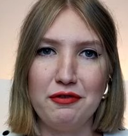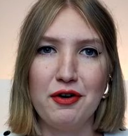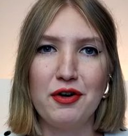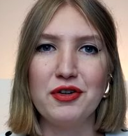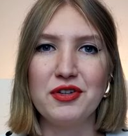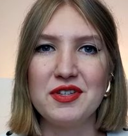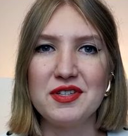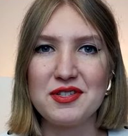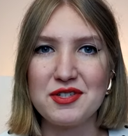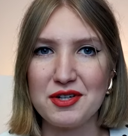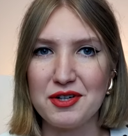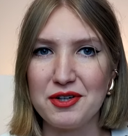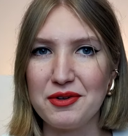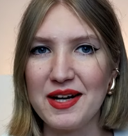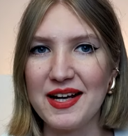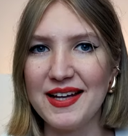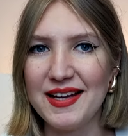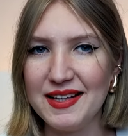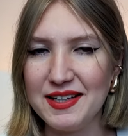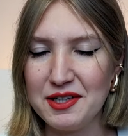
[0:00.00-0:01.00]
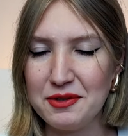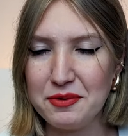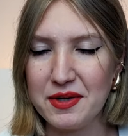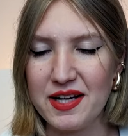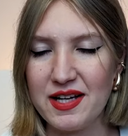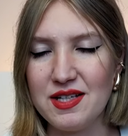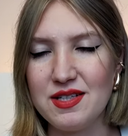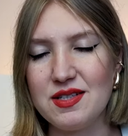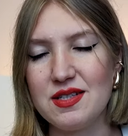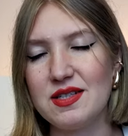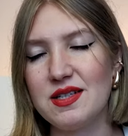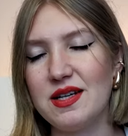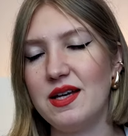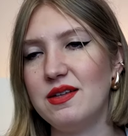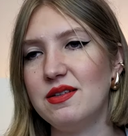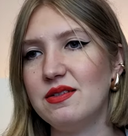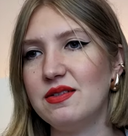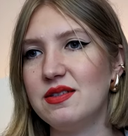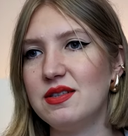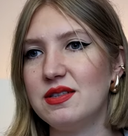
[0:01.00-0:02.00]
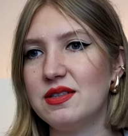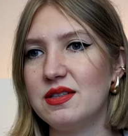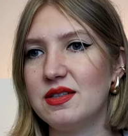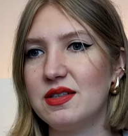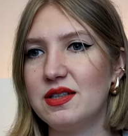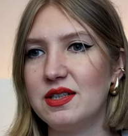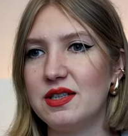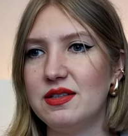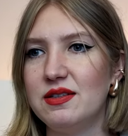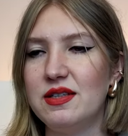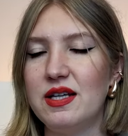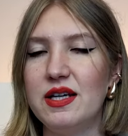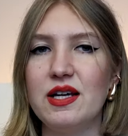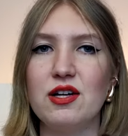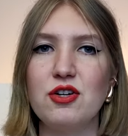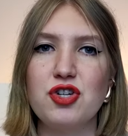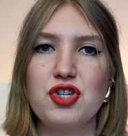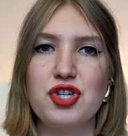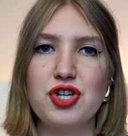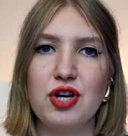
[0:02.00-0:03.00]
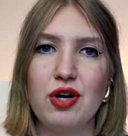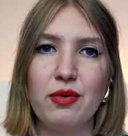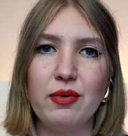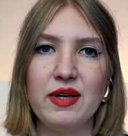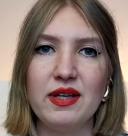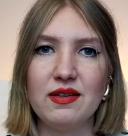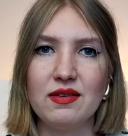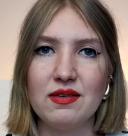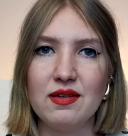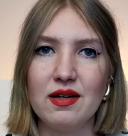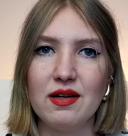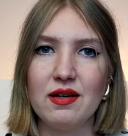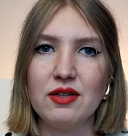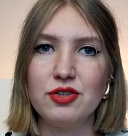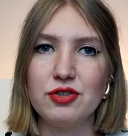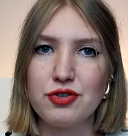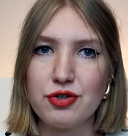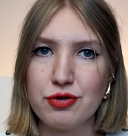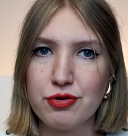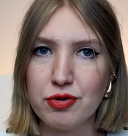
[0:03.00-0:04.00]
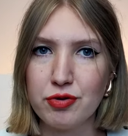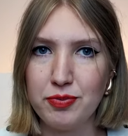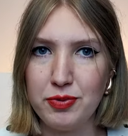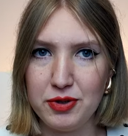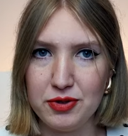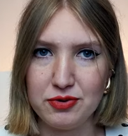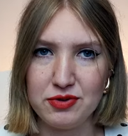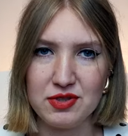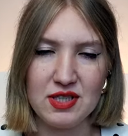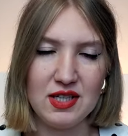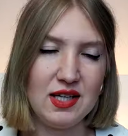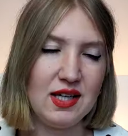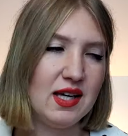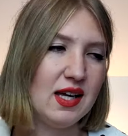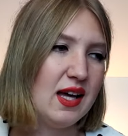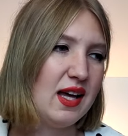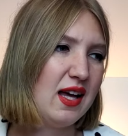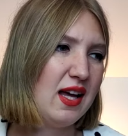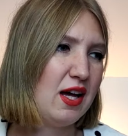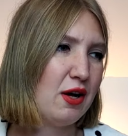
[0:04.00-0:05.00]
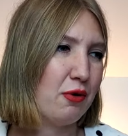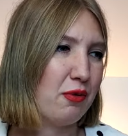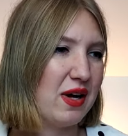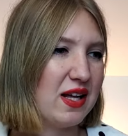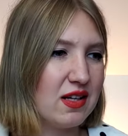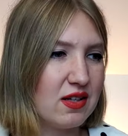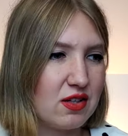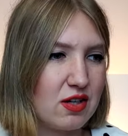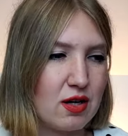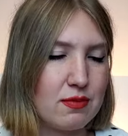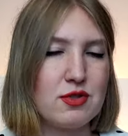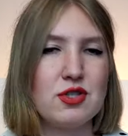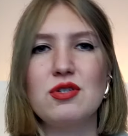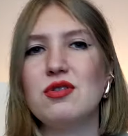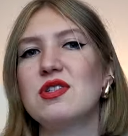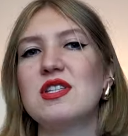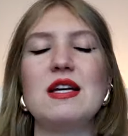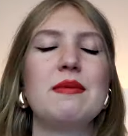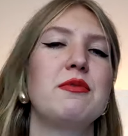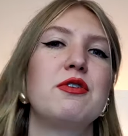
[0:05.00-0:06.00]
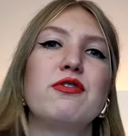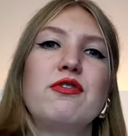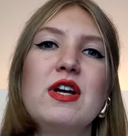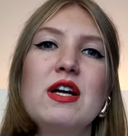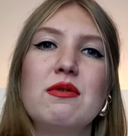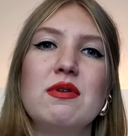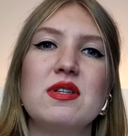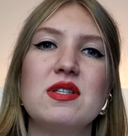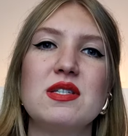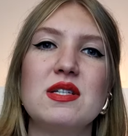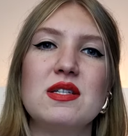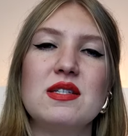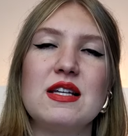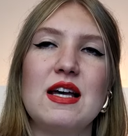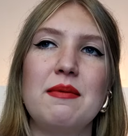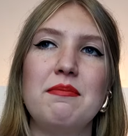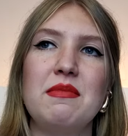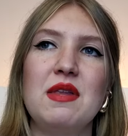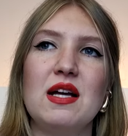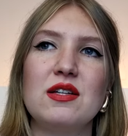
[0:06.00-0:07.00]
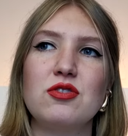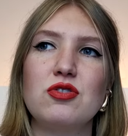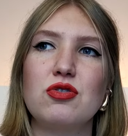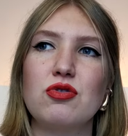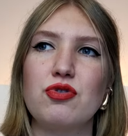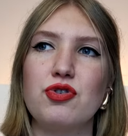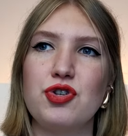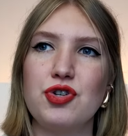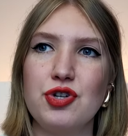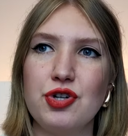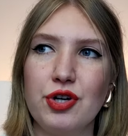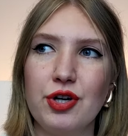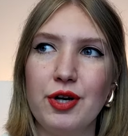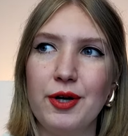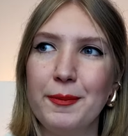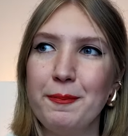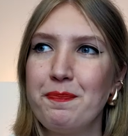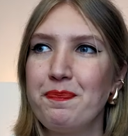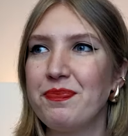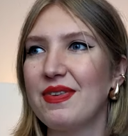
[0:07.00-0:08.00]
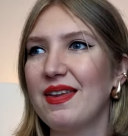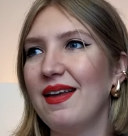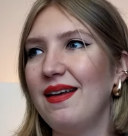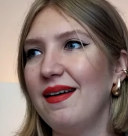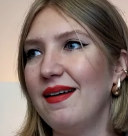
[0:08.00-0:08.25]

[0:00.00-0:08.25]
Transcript: for this aura anyways, and they are showing their true beauty. When it comes to summer fragrances, I'm not so sure.